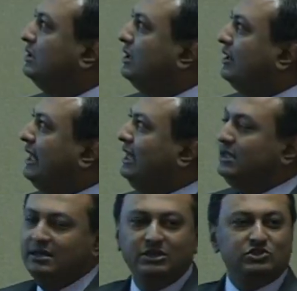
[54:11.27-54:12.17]
All right?
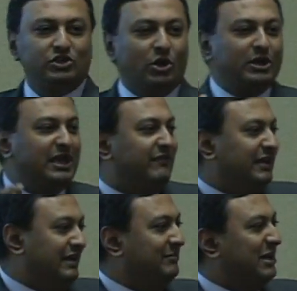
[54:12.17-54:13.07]
So don't give
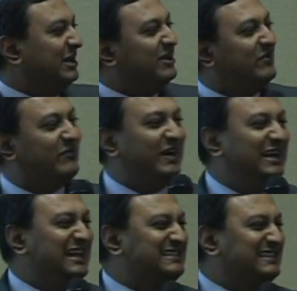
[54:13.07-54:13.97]
in. I'm going to give you a very nice